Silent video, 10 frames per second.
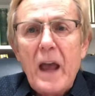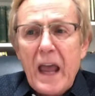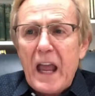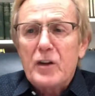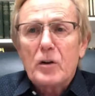
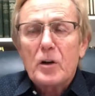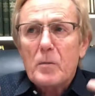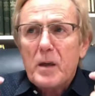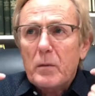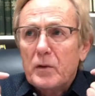And you're going to
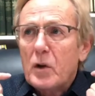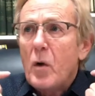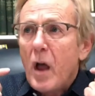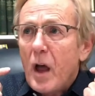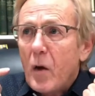be able to
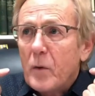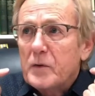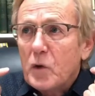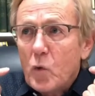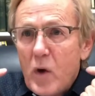
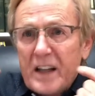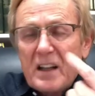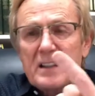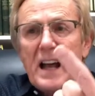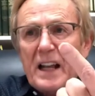to
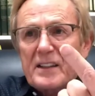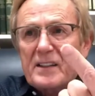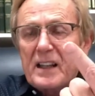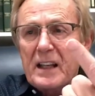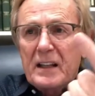recognize
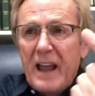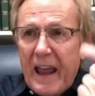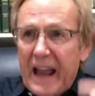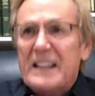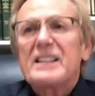sin
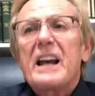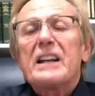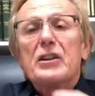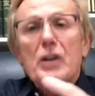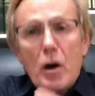and say
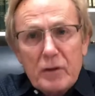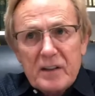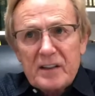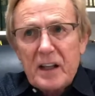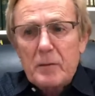no to
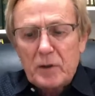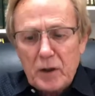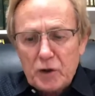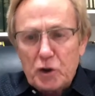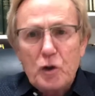sin
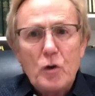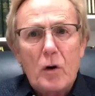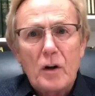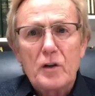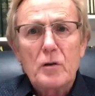because you are a
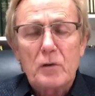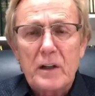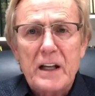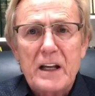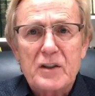new
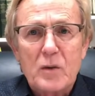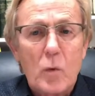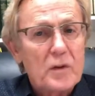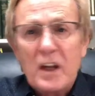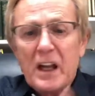creation.
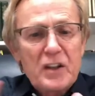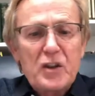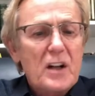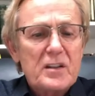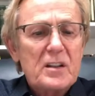Well,
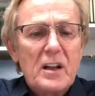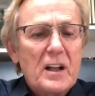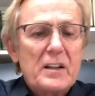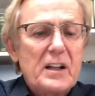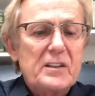John's,
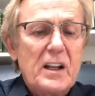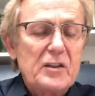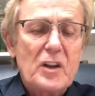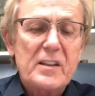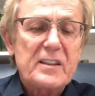now,
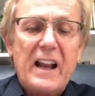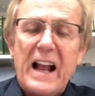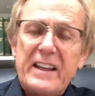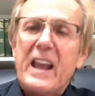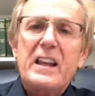John said, I
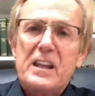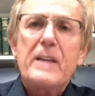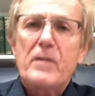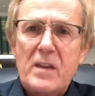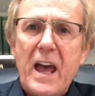can't give
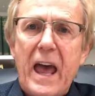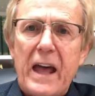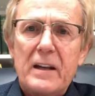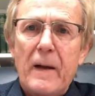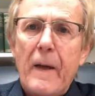you that,
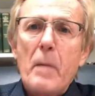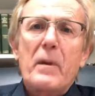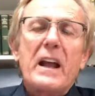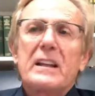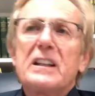but
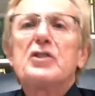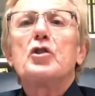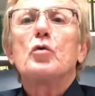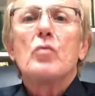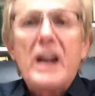I can get
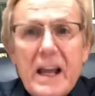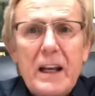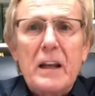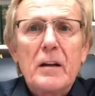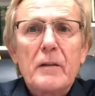you
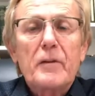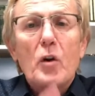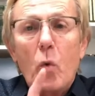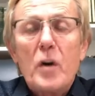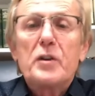ready for the
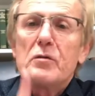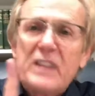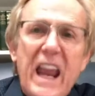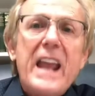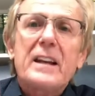one who
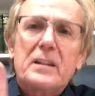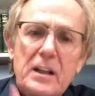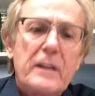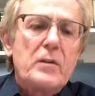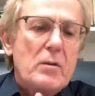can
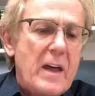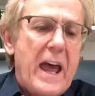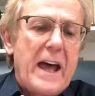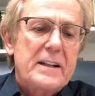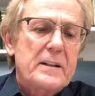give you that.